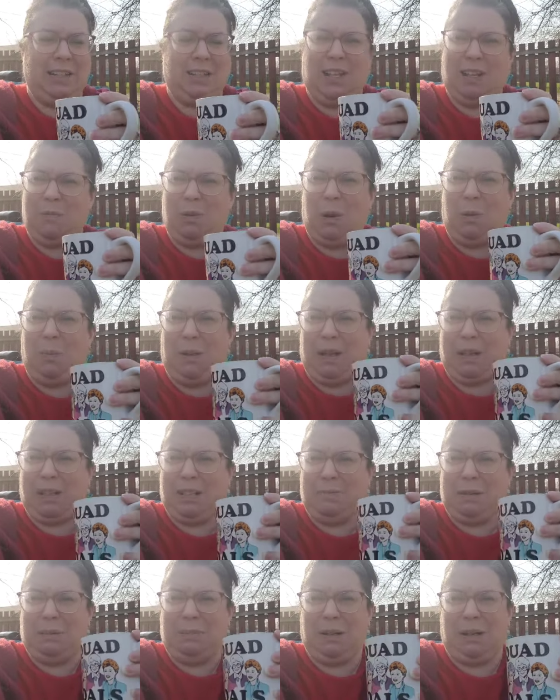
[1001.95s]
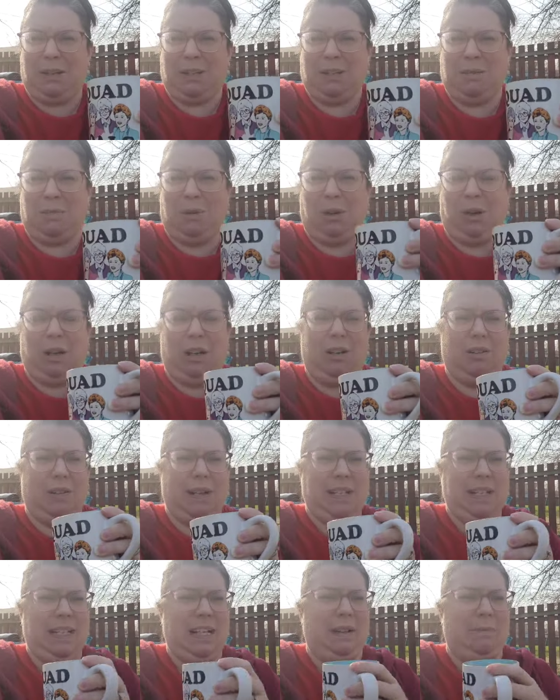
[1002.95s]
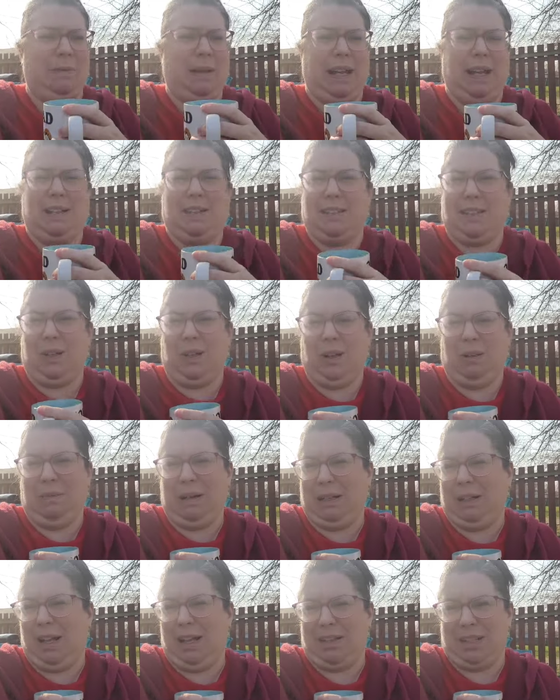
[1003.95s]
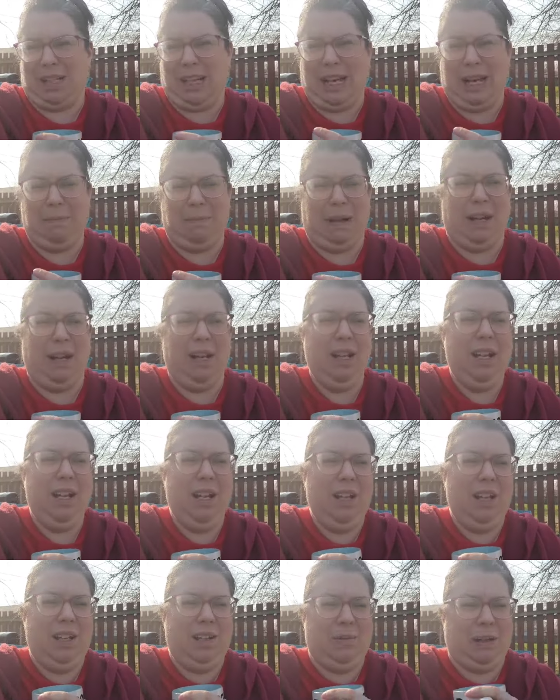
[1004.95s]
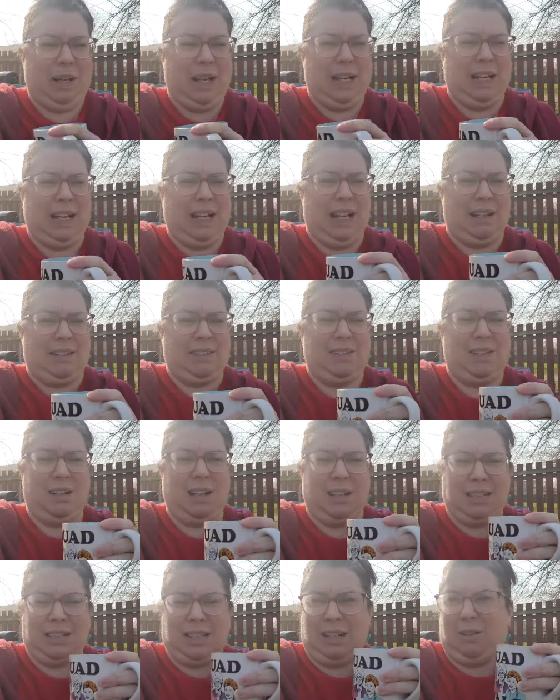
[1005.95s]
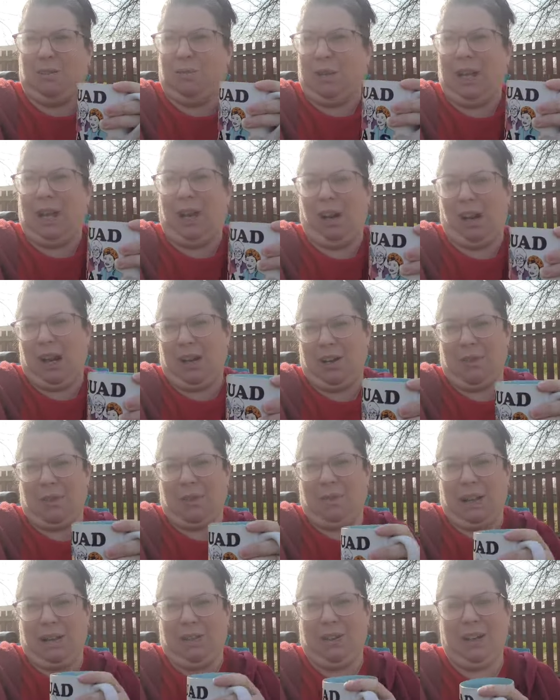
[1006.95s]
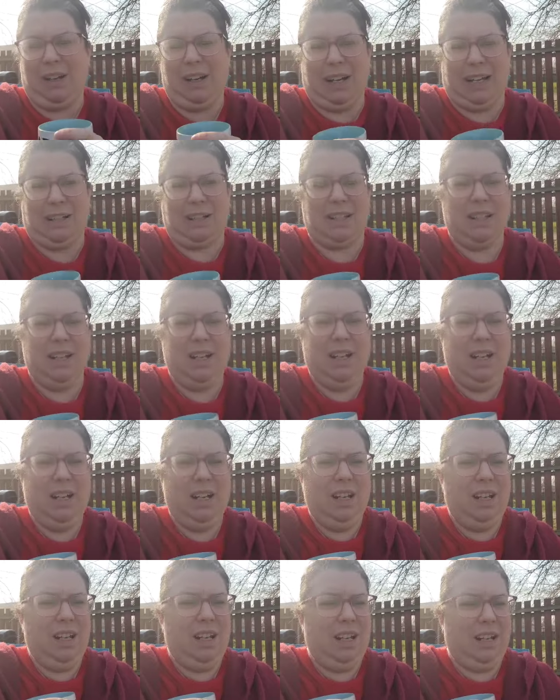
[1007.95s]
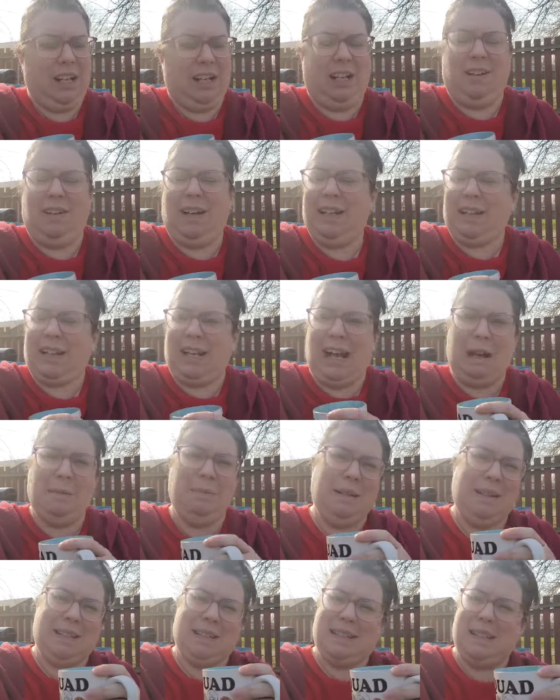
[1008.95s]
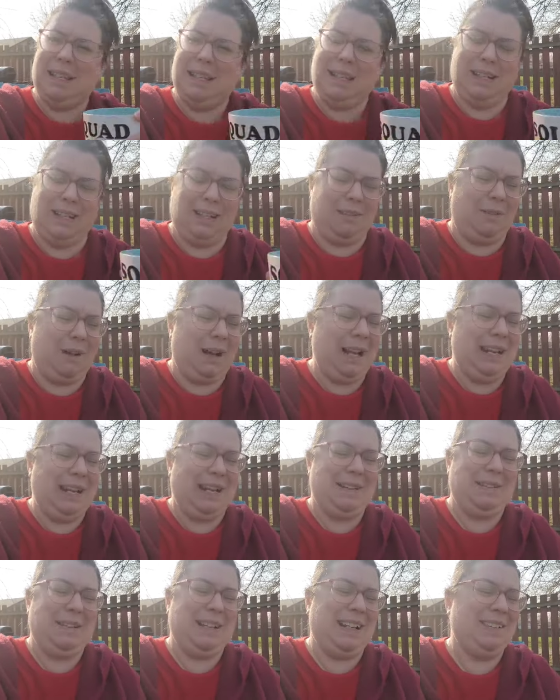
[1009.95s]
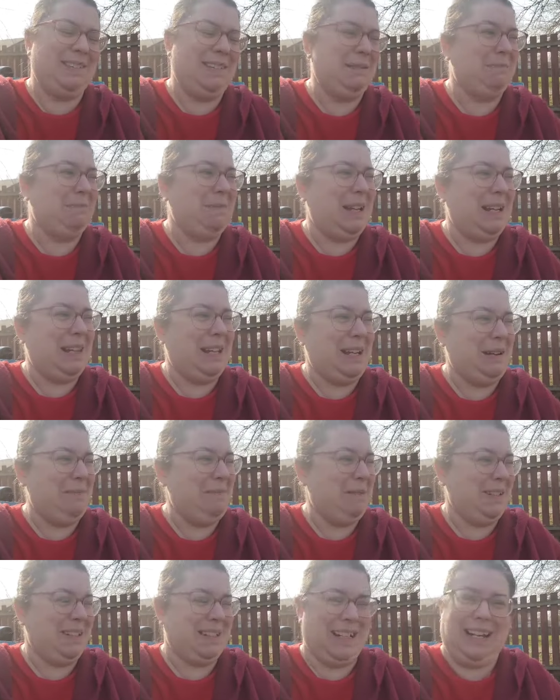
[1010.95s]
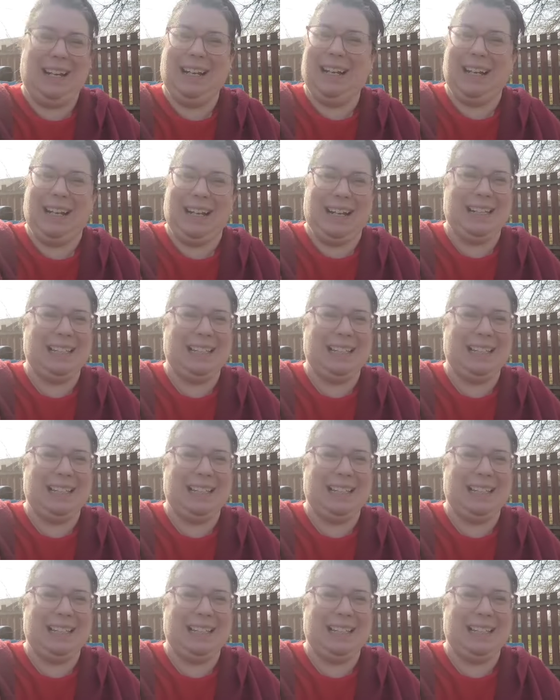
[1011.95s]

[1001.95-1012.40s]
So I'm hoping to be better tomorrow. We did have plans to go to lot today, but we had to cancel because you know we are under the weather and. You know what? That happens. Why? Like me and the hubby were talking.